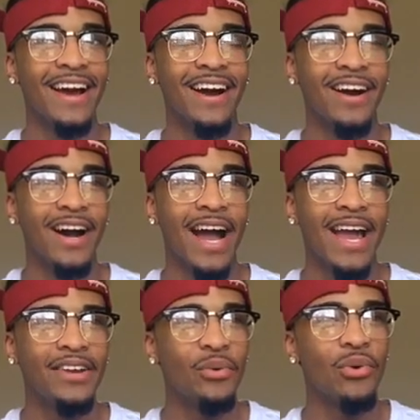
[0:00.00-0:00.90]
I
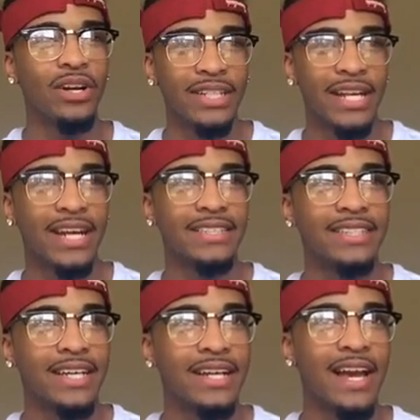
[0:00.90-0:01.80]
had to work that next
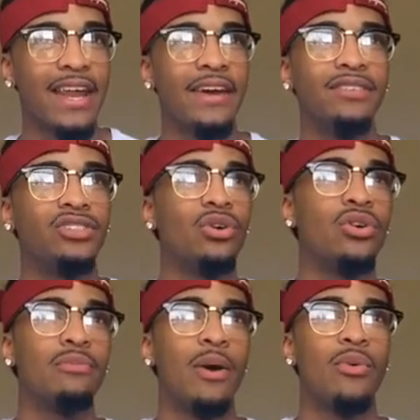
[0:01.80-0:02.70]
day. I never
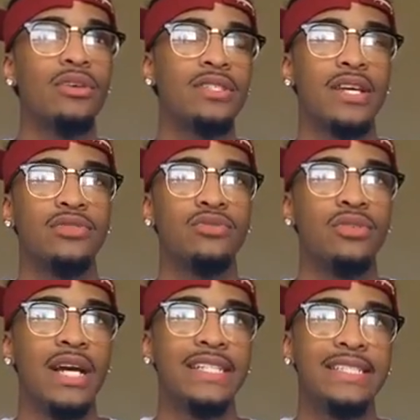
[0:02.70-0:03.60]
told her my work schedule.
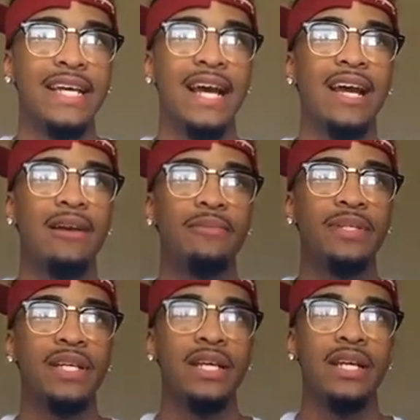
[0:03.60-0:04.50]
At the
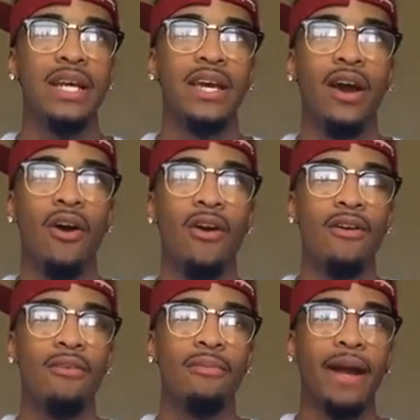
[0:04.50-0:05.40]
times, it
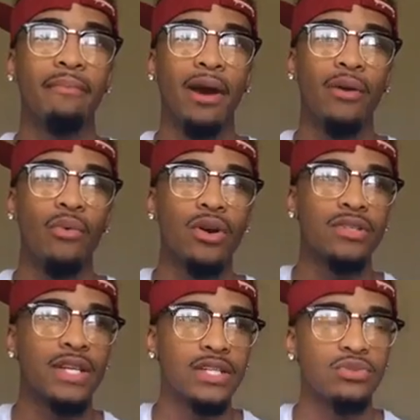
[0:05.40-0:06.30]
all, my work
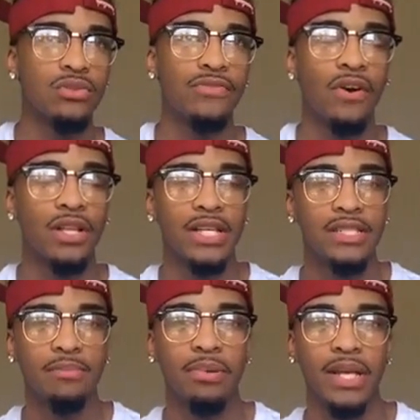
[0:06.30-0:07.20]
schedule was falling
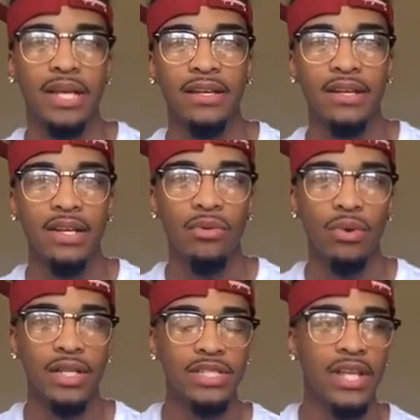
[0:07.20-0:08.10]
into play,
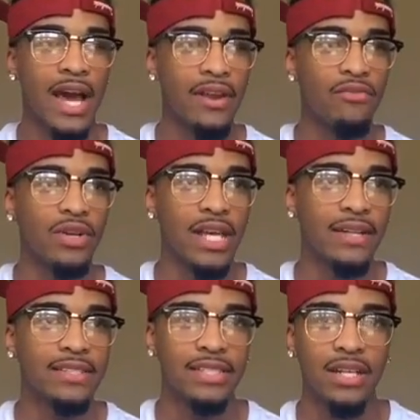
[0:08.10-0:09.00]
which I didn't really
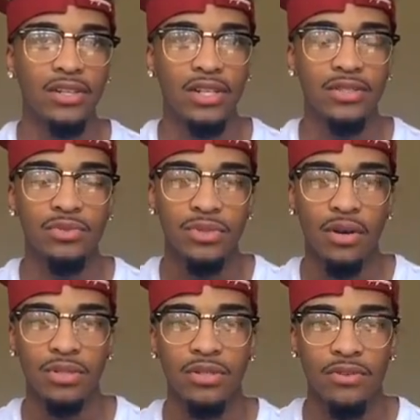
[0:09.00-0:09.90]
have to tell her because we was
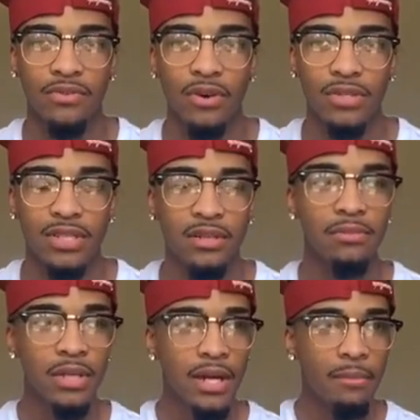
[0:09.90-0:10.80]
always on the phone or
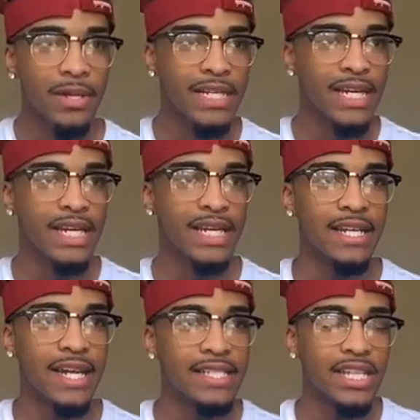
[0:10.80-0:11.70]
something. But
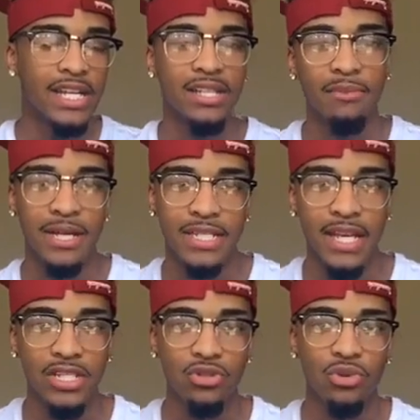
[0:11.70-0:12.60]
then they changed up my
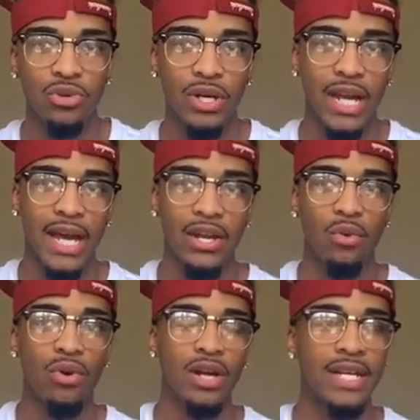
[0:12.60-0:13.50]
schedule and I had to
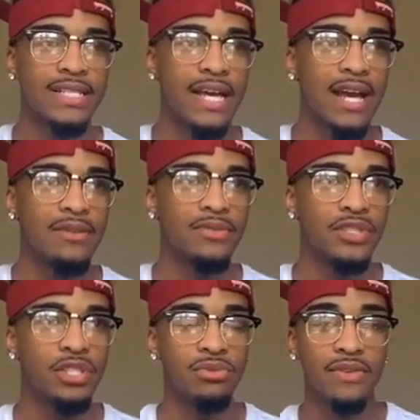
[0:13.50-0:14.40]
work at times
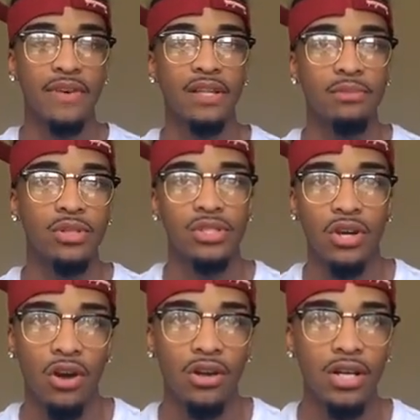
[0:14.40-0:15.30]
she was available to
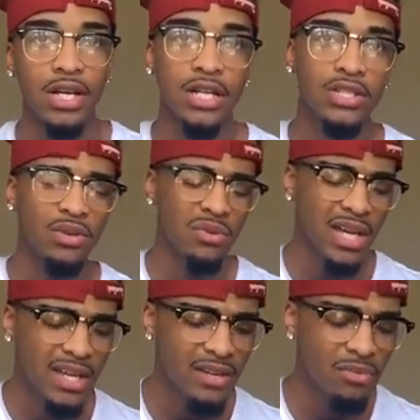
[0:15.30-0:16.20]
talk. So we
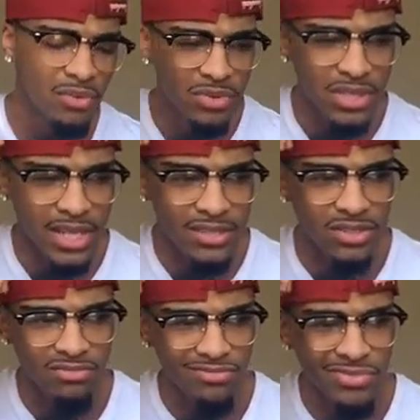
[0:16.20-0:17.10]

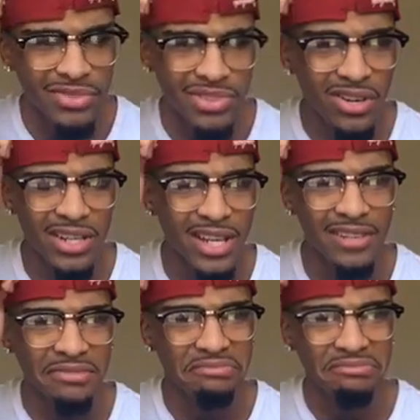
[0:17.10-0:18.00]
were
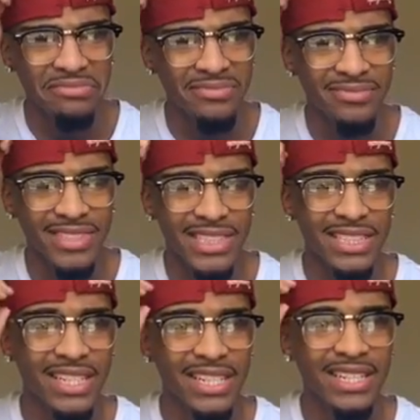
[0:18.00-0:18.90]
talking
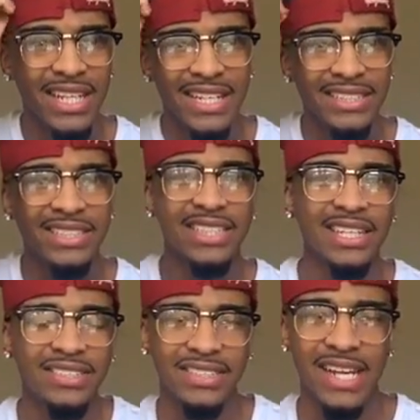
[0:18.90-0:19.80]

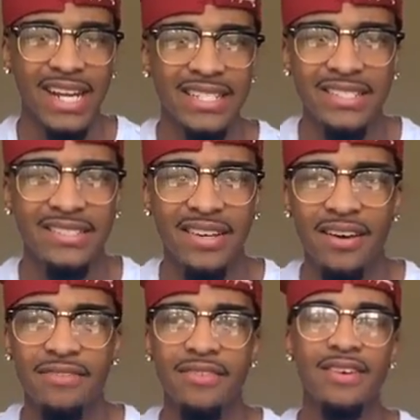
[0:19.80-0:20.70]
less days and
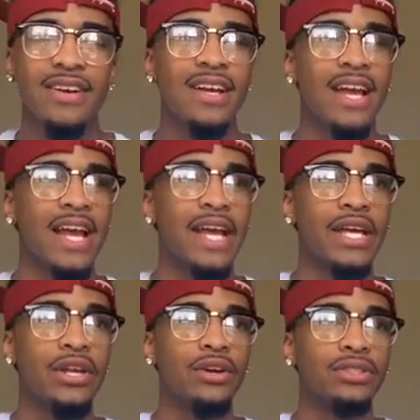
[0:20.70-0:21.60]
stuff.
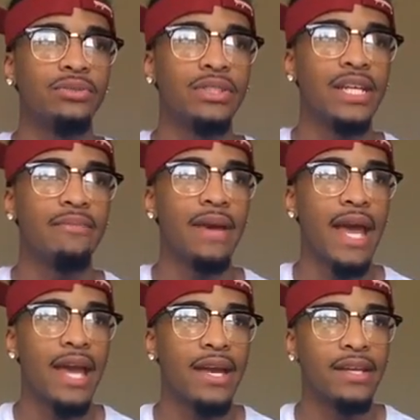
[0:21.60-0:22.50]
And, you know, she was getting
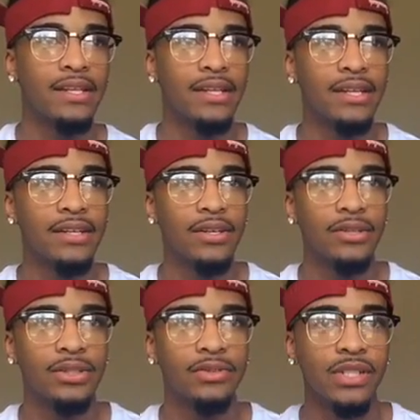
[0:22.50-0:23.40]
mad. And you
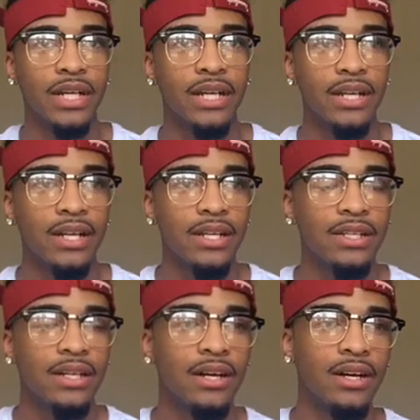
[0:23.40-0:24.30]
know, she was like,
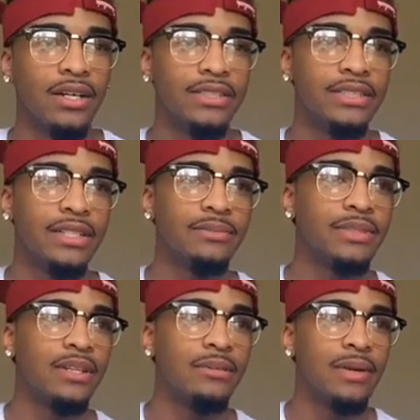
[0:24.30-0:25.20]

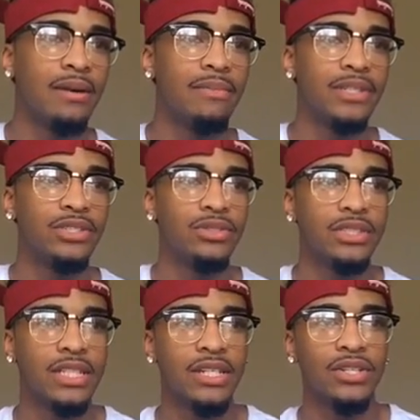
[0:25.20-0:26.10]
I miss you,
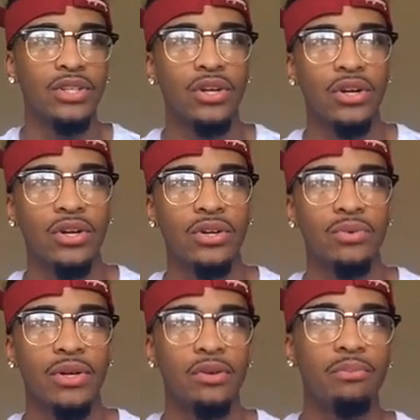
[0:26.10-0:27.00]
this, that, and the
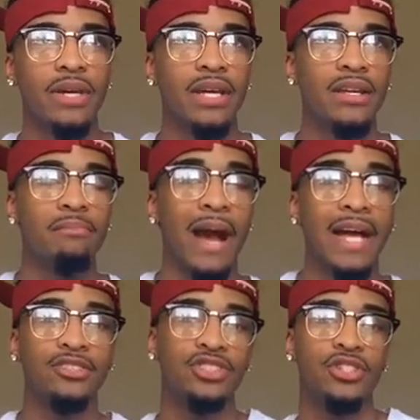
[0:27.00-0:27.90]
third, where you been?
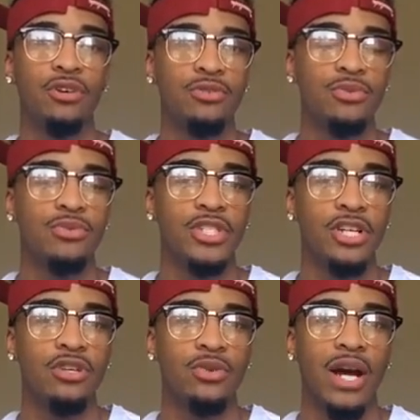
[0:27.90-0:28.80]
Mind you, she
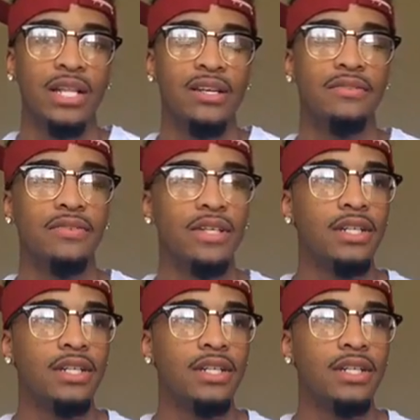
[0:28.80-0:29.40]
knows where I live.